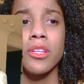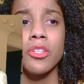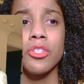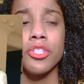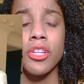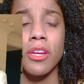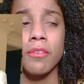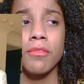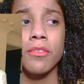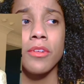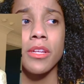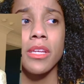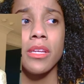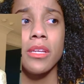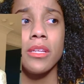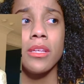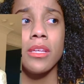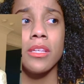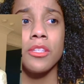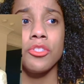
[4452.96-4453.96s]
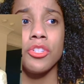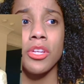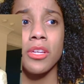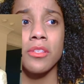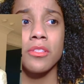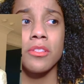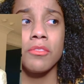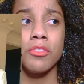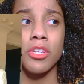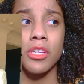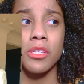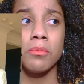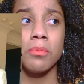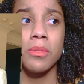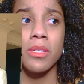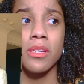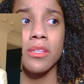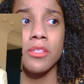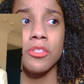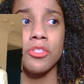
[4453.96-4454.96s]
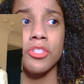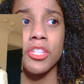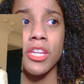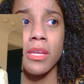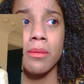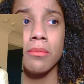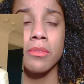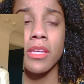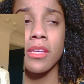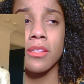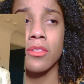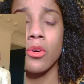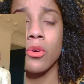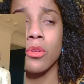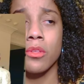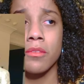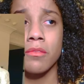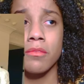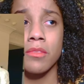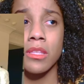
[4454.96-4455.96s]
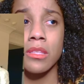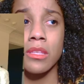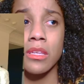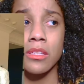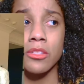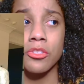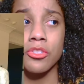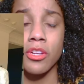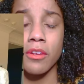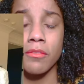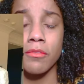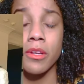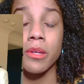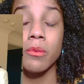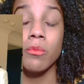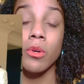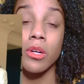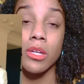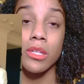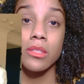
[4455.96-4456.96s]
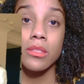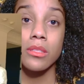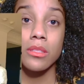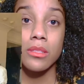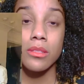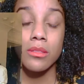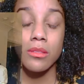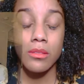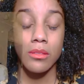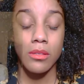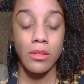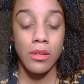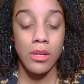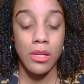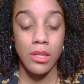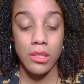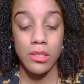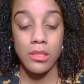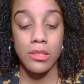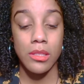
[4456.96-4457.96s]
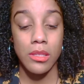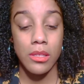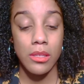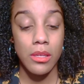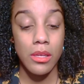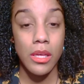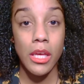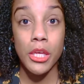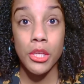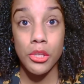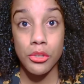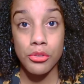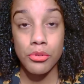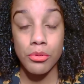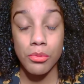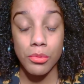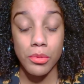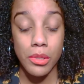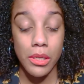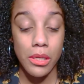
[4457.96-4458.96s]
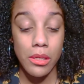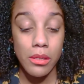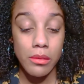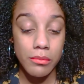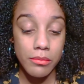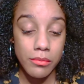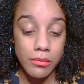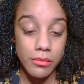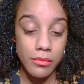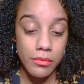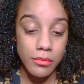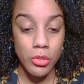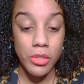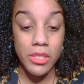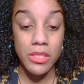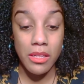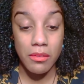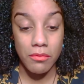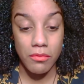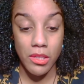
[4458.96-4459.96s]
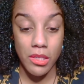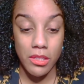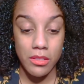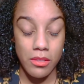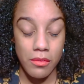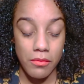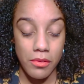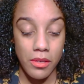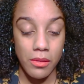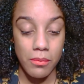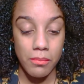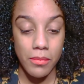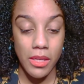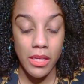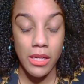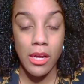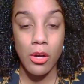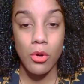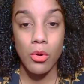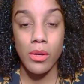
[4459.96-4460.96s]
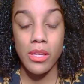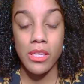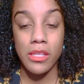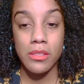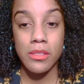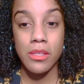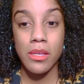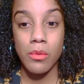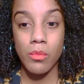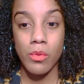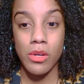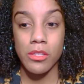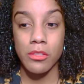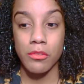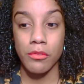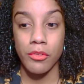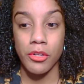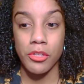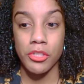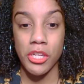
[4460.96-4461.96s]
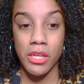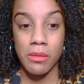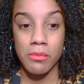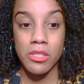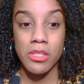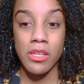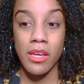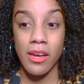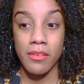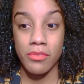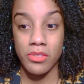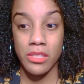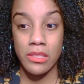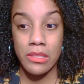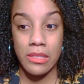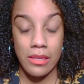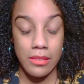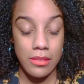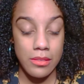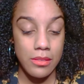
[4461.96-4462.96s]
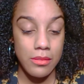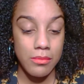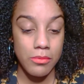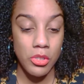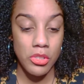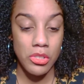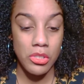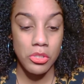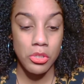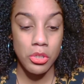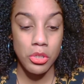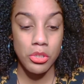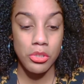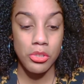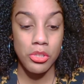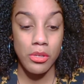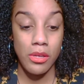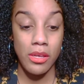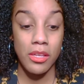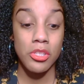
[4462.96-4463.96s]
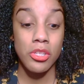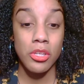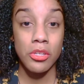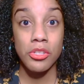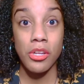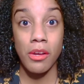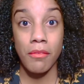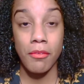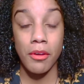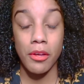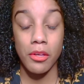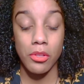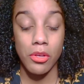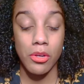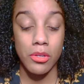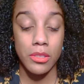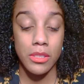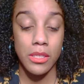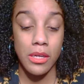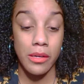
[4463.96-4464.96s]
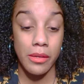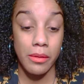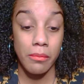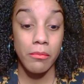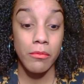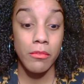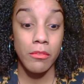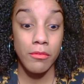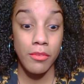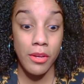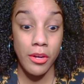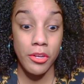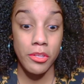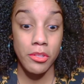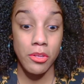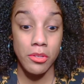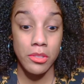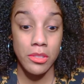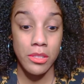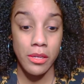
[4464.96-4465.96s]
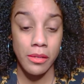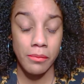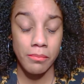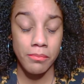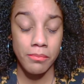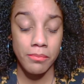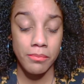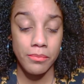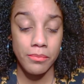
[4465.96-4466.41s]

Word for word: Jeffree is jealous of James because James has all of the things Jeffree wants, honestly and truly. So he's envious of him and how easy it was for James to have success because it took it took Jeffree a long time, very long time.